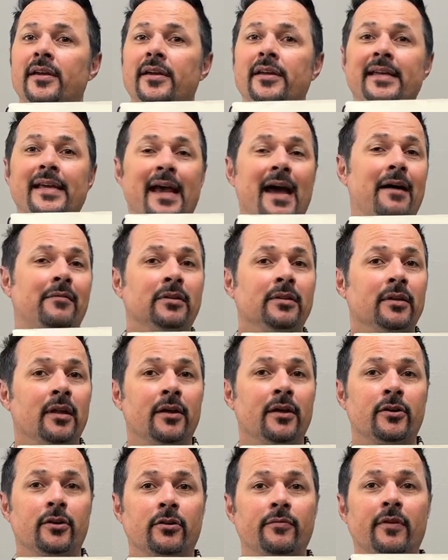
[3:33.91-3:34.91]
You have a
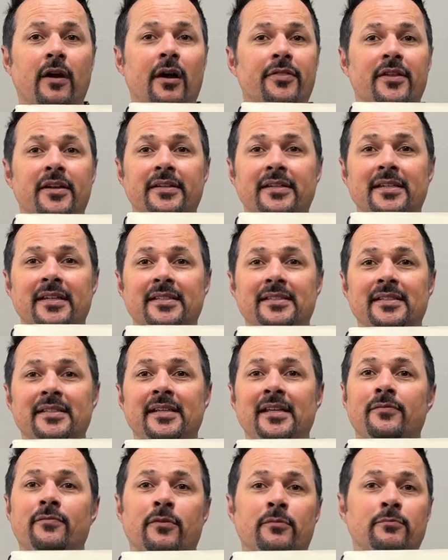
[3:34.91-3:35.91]
letter of
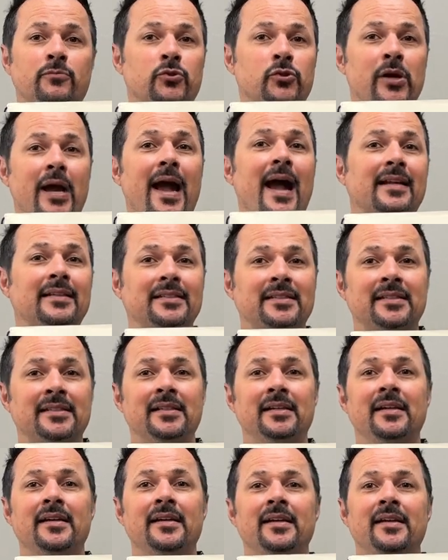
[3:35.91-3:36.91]
authenticity from Trax
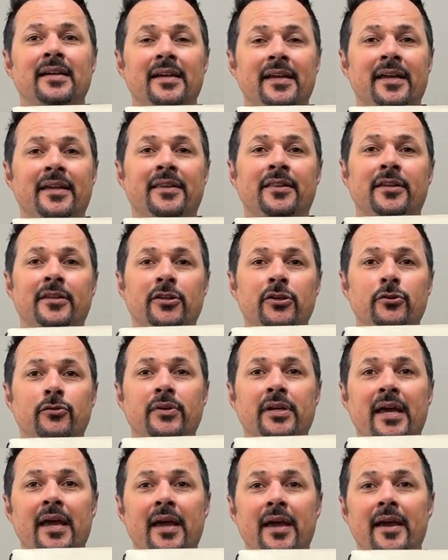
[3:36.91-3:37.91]
in the
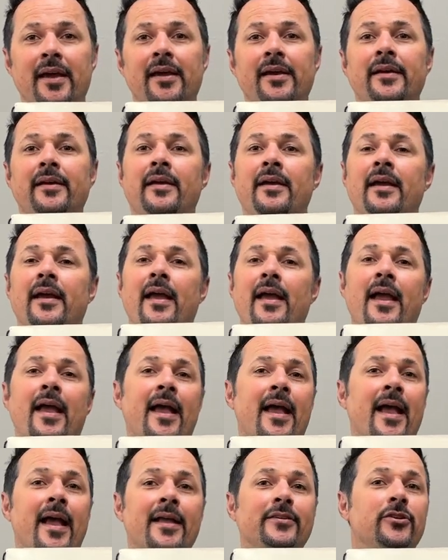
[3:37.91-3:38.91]
UK,
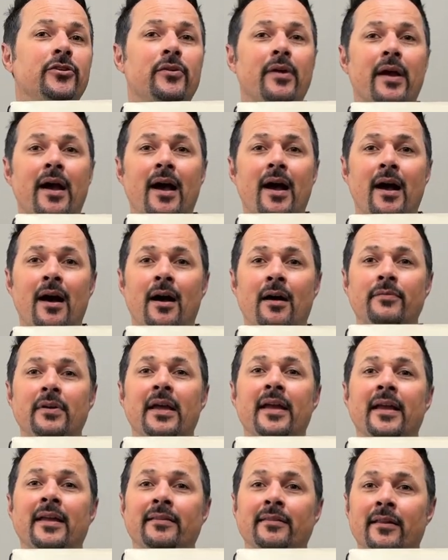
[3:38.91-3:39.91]
and you have
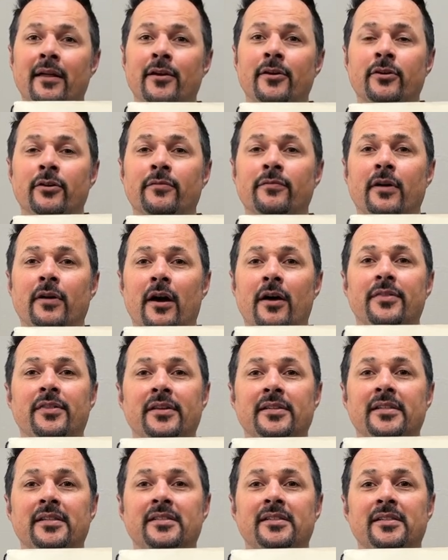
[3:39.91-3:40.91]
a letter of
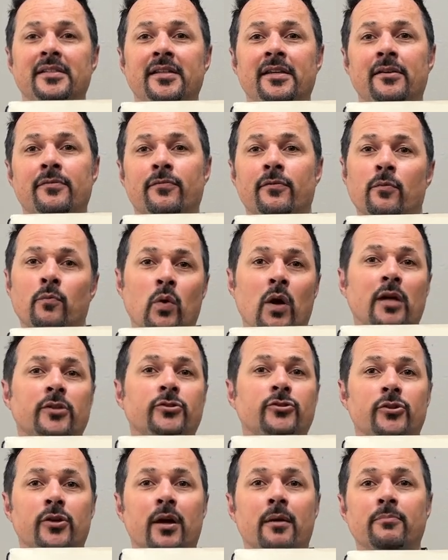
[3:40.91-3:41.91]
authenticity from
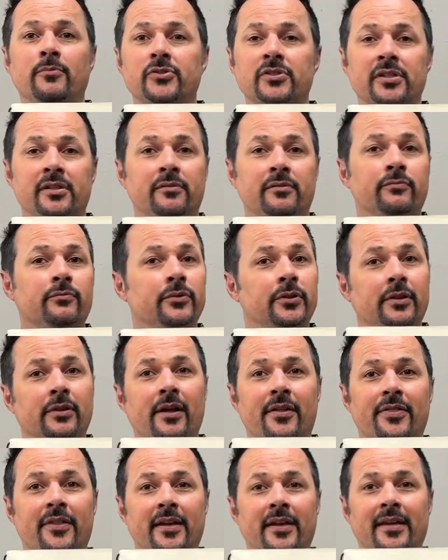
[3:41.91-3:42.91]
Roger Epperson of Real
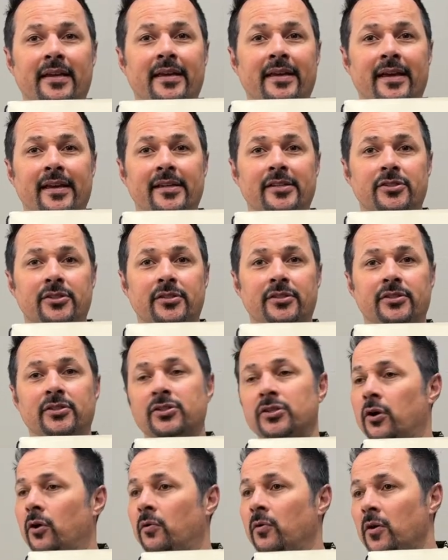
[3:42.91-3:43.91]
Authentication.
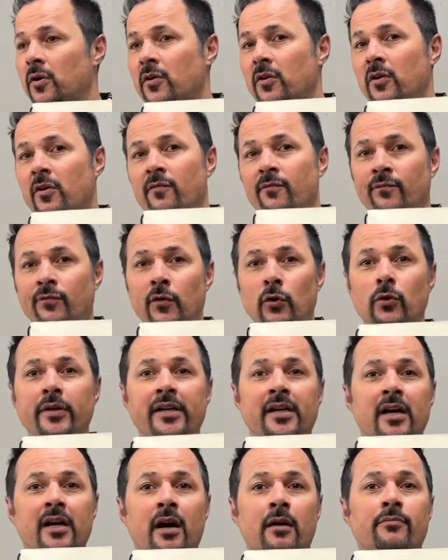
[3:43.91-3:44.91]
So fully
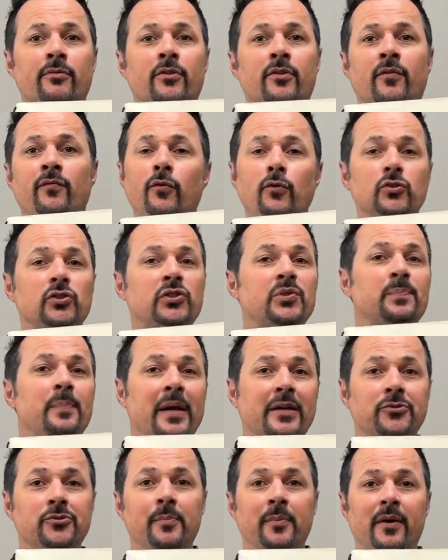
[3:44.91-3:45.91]
covered, the full
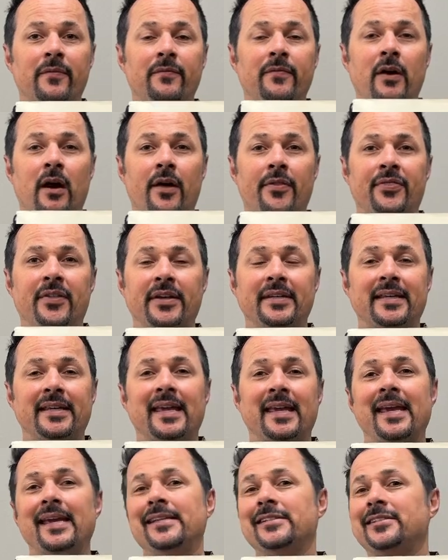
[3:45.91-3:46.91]
spectrum of
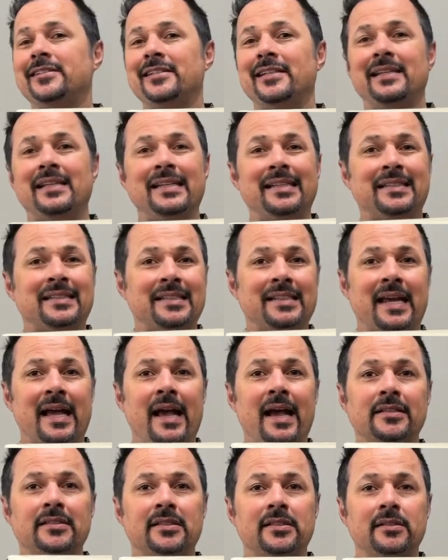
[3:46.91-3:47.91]
authentication. It's in
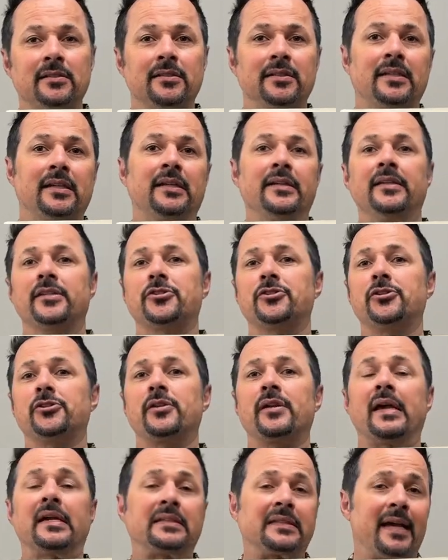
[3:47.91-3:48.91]
excellent condition,
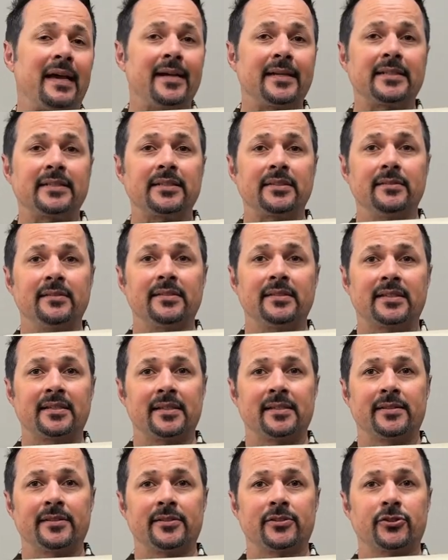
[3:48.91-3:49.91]
has excellent
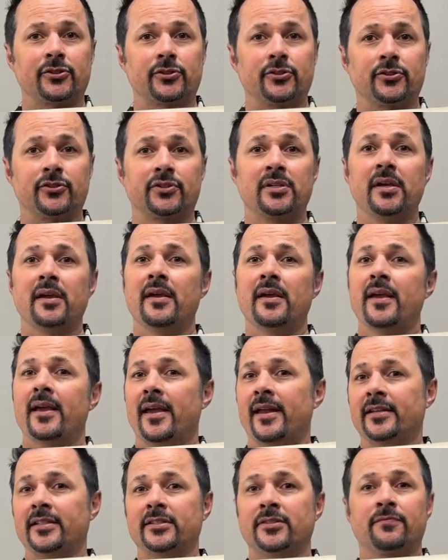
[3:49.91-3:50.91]
signatures,
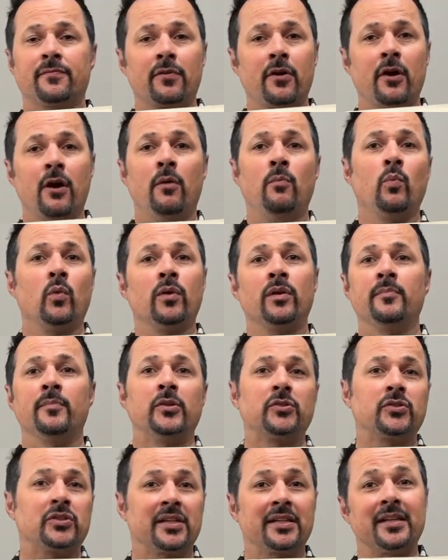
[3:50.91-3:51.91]
and it's from one of the
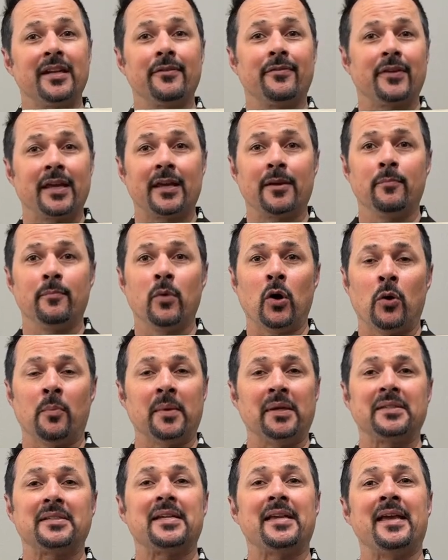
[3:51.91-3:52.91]
most significant
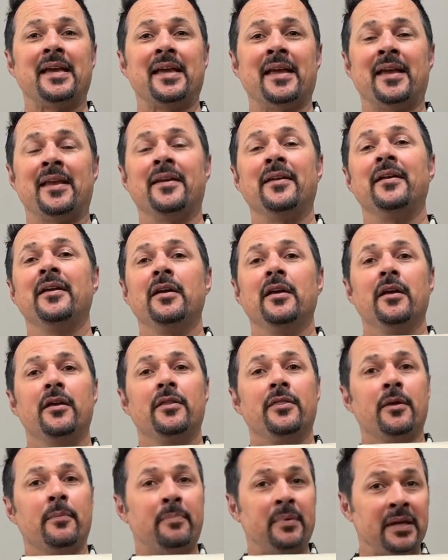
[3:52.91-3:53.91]
moments in
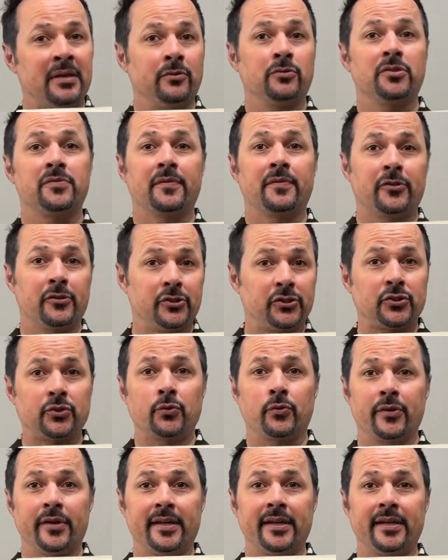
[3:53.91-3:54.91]
the Beatles' very
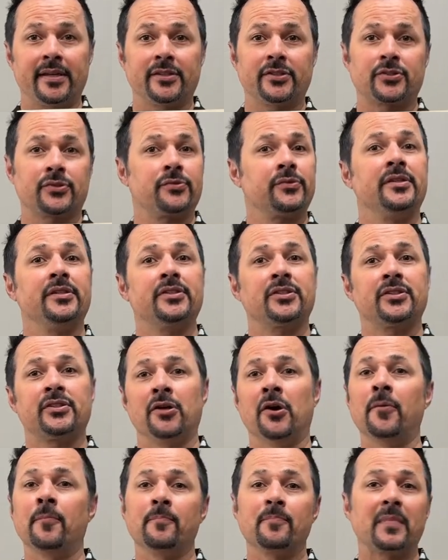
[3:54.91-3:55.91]
storied history.
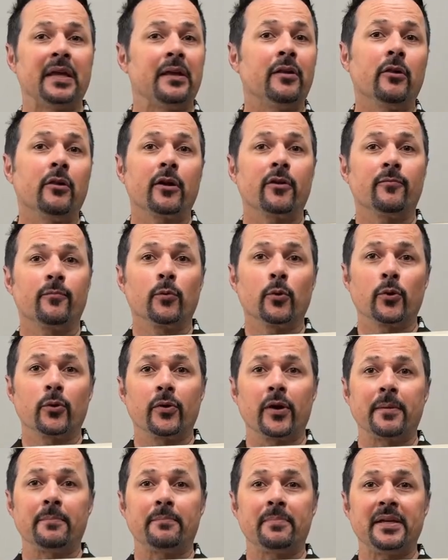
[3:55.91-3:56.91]
So you're looking for a
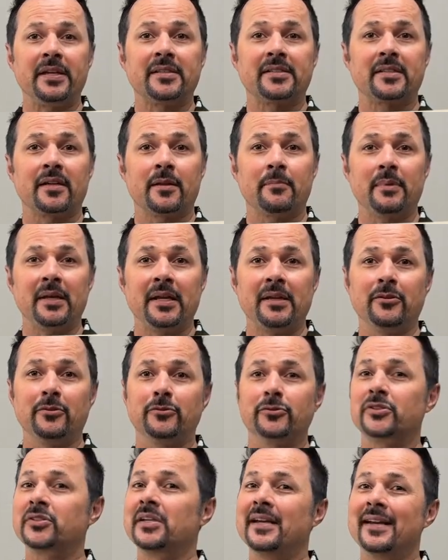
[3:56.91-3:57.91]
great piece on the
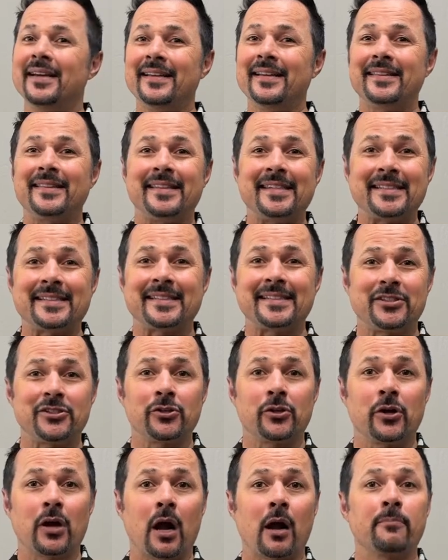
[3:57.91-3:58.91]
Beatles, this is
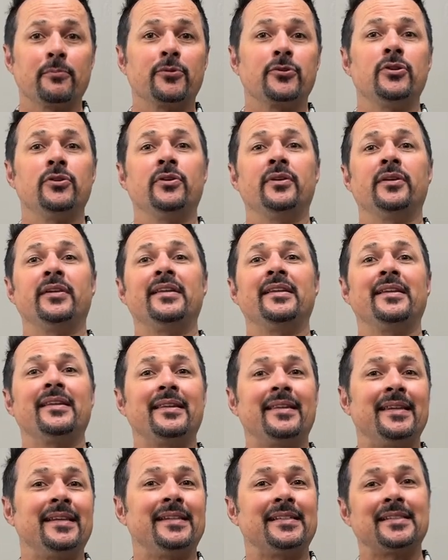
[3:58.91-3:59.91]
your opportunity.
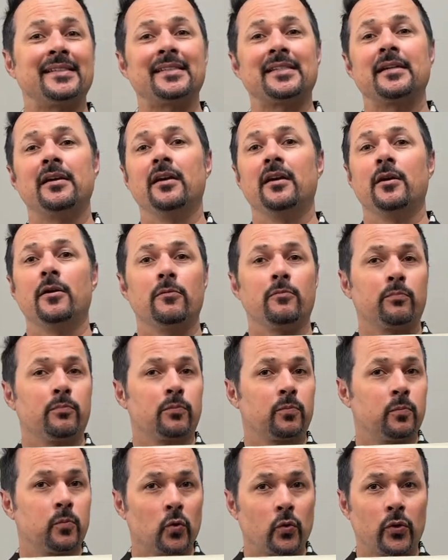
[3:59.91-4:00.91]
This
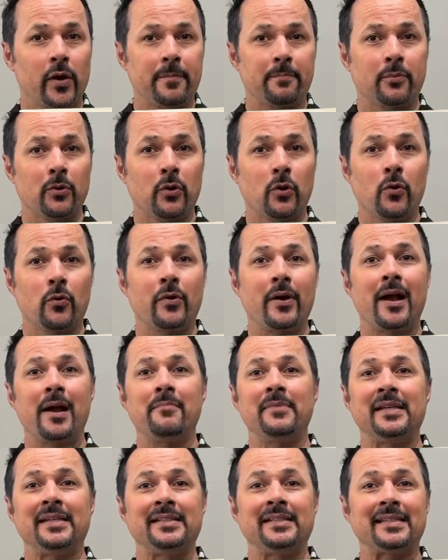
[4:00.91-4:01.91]
great
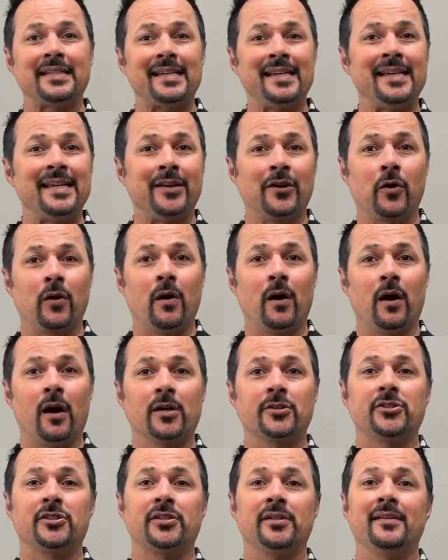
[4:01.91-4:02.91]
program is in our
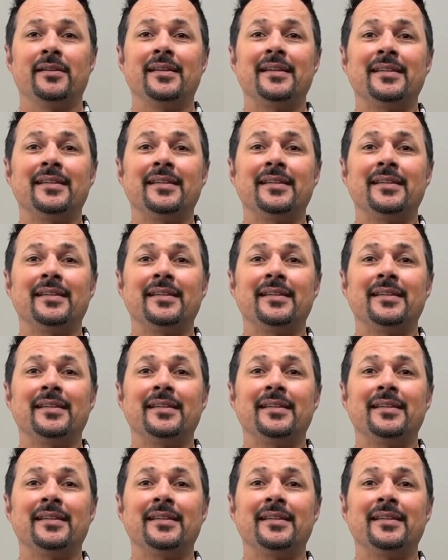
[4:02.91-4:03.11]
auction.